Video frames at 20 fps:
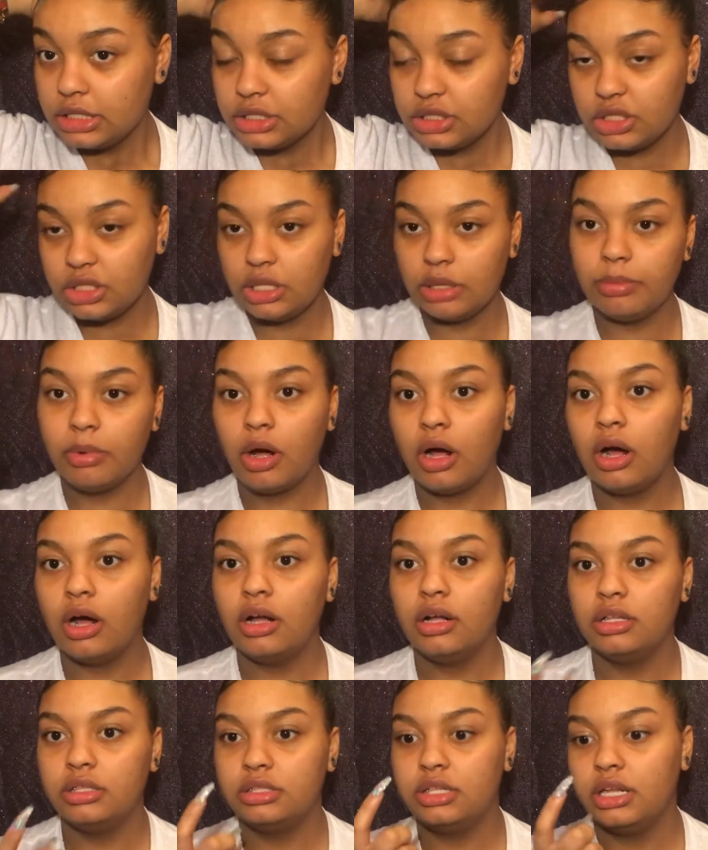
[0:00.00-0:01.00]
to the
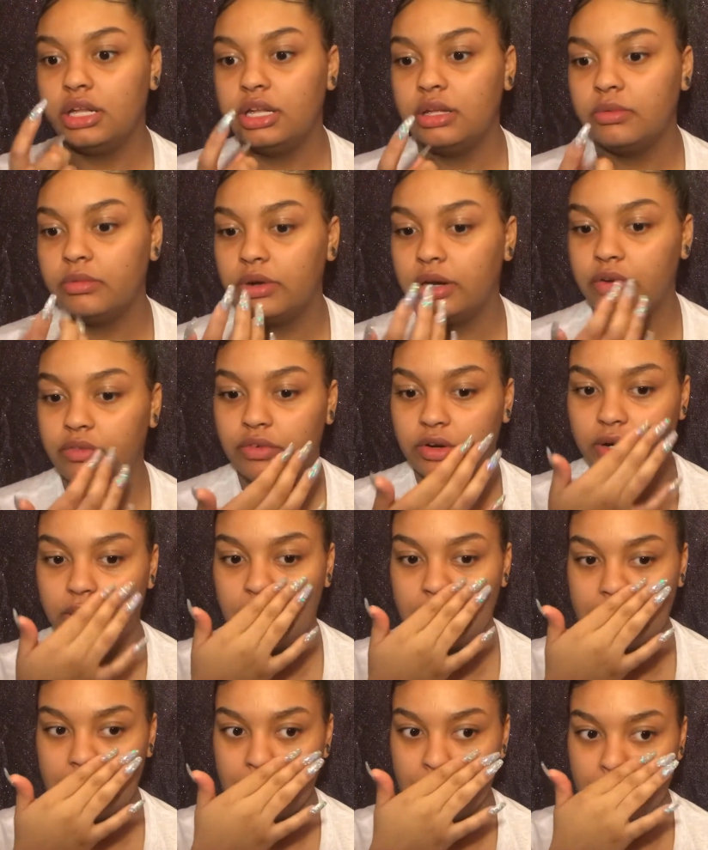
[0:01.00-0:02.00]
ball thing, whatever.
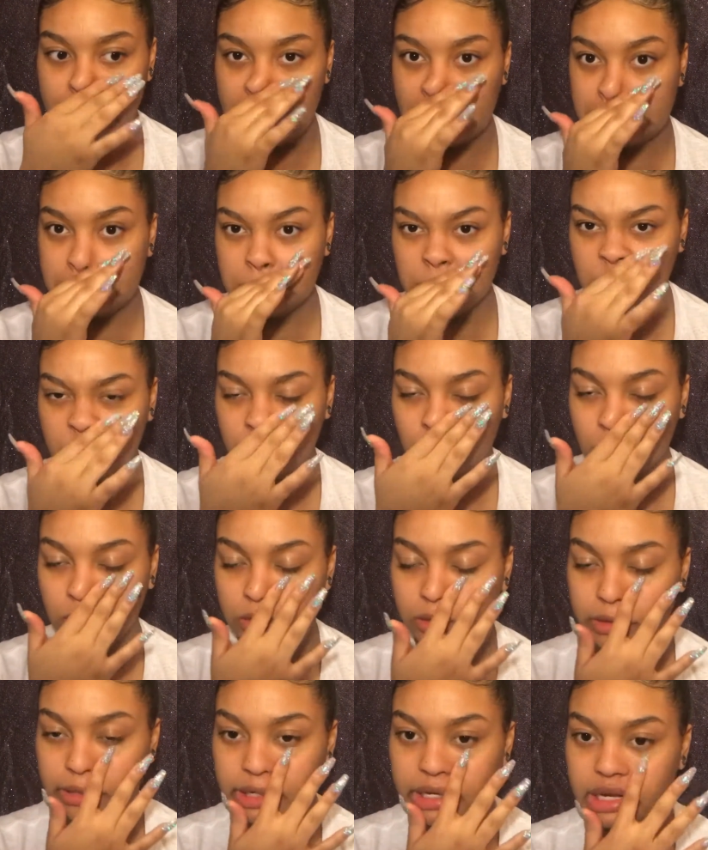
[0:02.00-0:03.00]
I'm going to have to
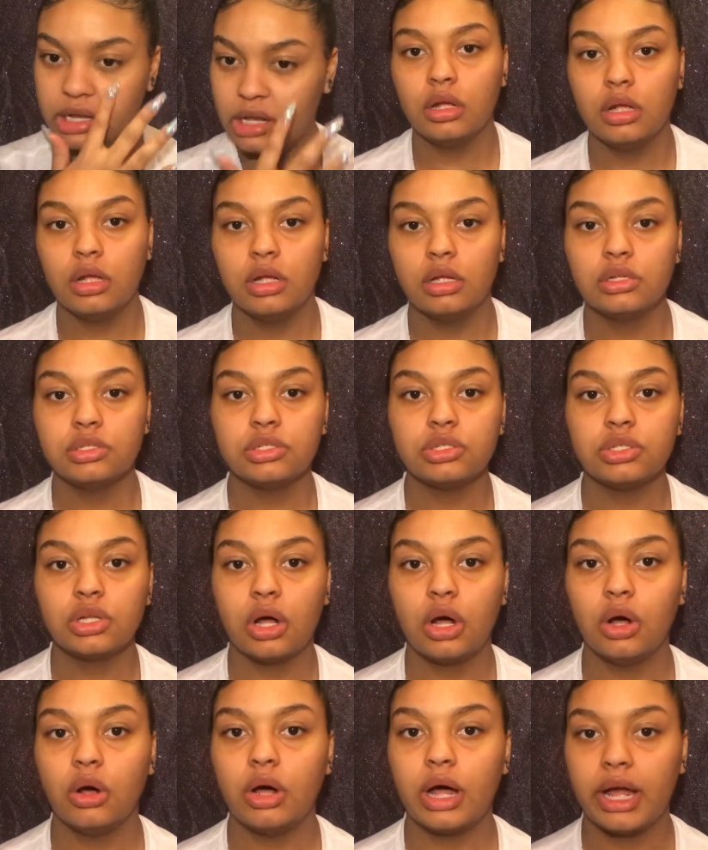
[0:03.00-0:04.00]
order it.
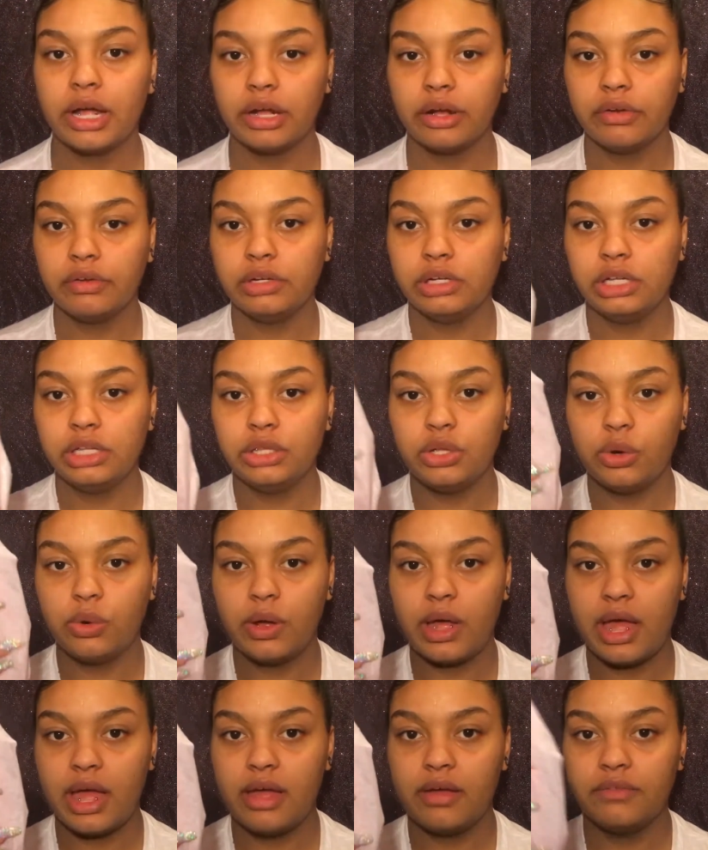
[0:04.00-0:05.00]
So I currently
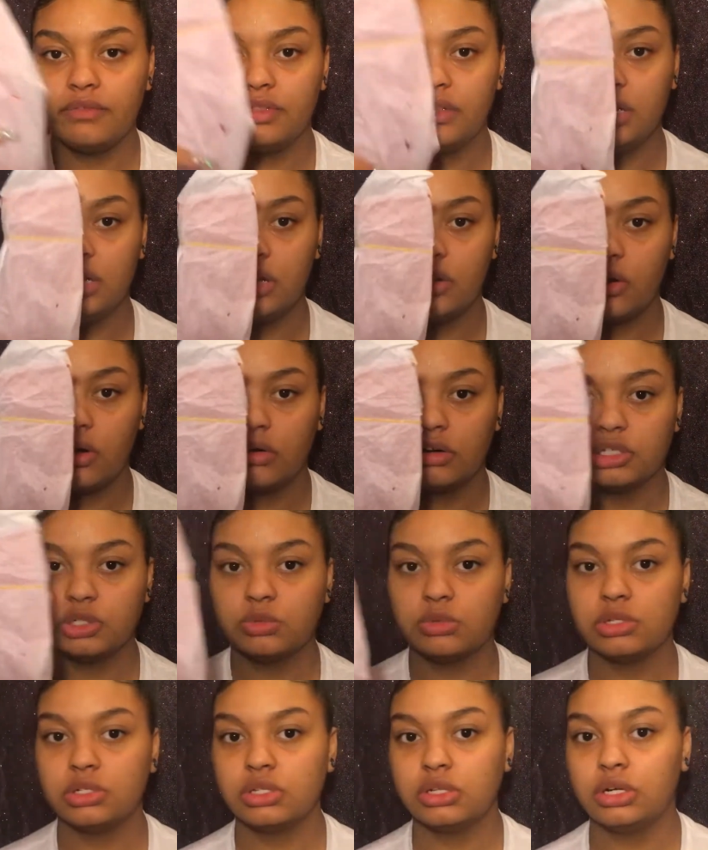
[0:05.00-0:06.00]
don't have the orange
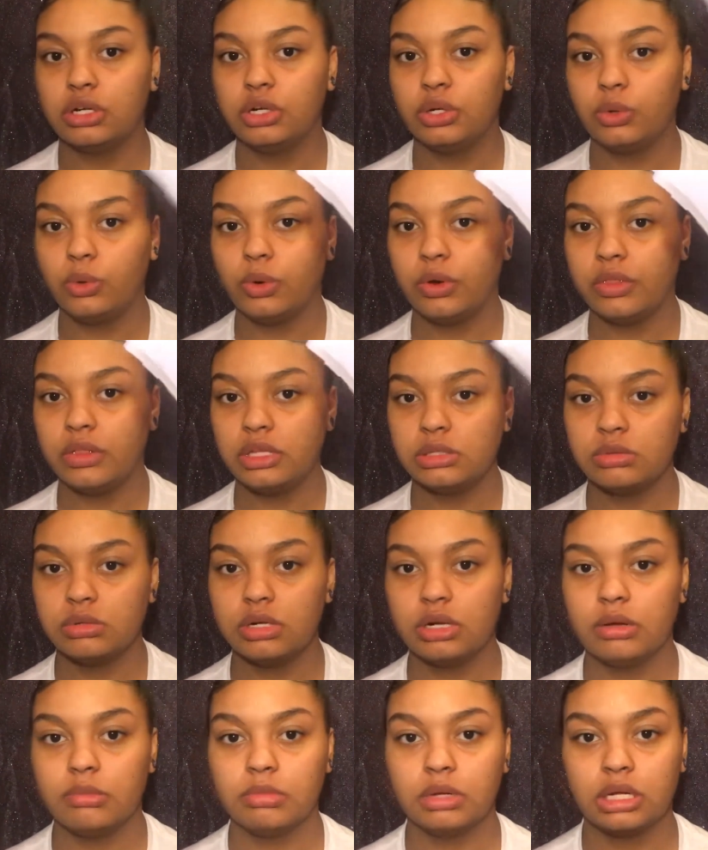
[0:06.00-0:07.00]
one on, or this
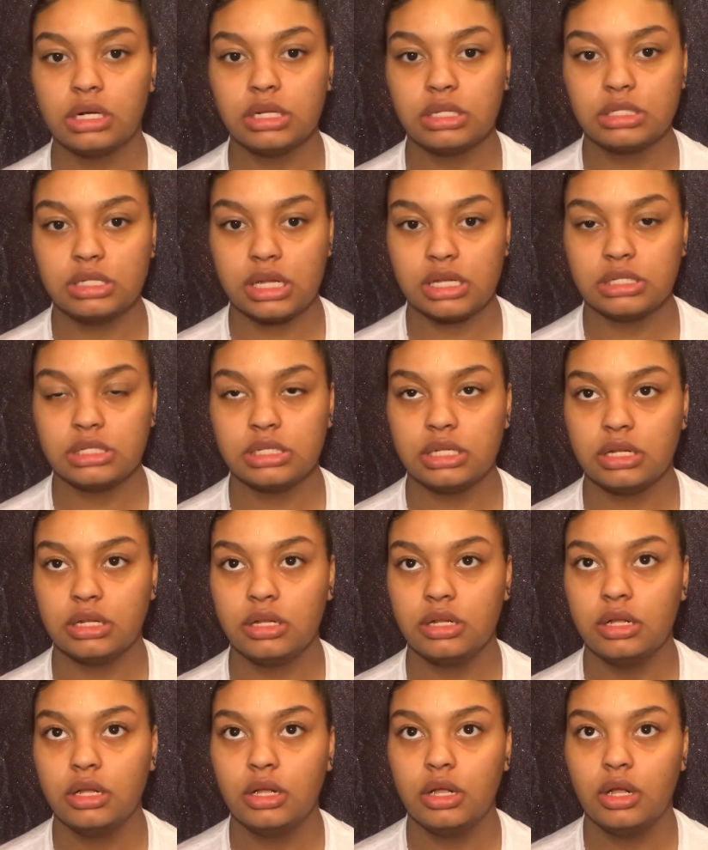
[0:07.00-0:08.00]
one. I'm going to test
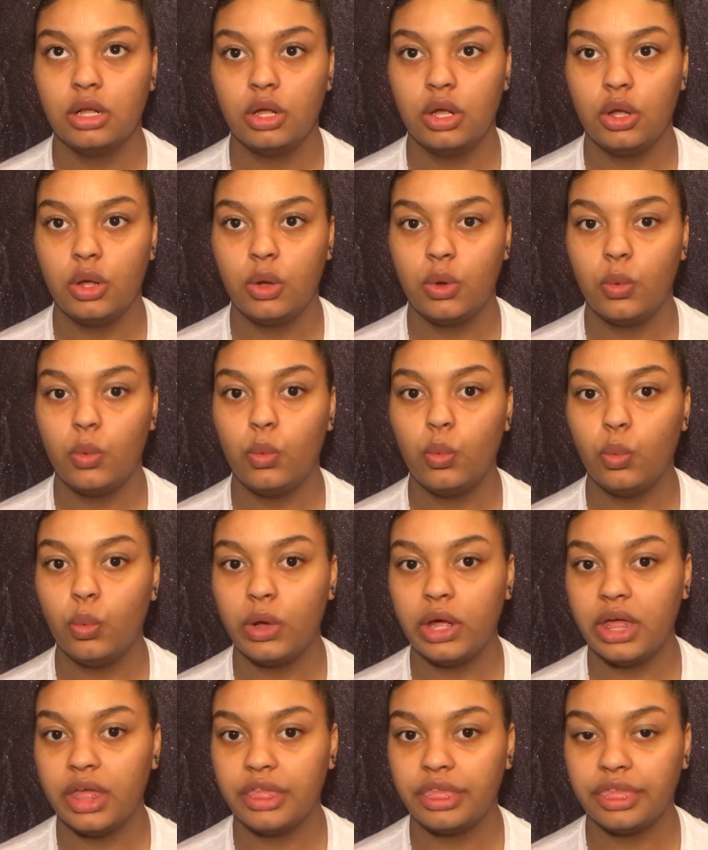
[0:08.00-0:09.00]
it
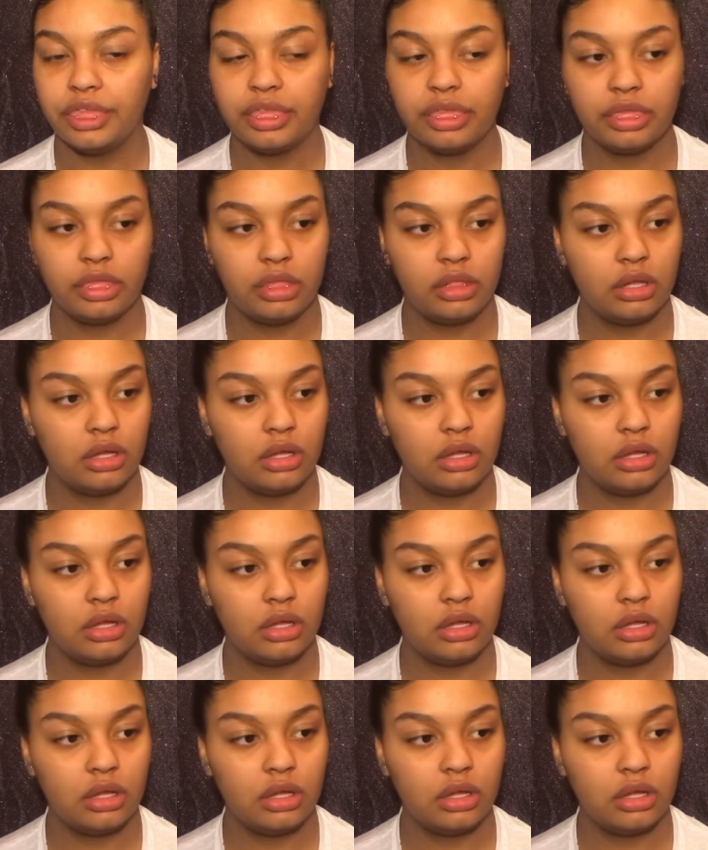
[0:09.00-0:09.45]
with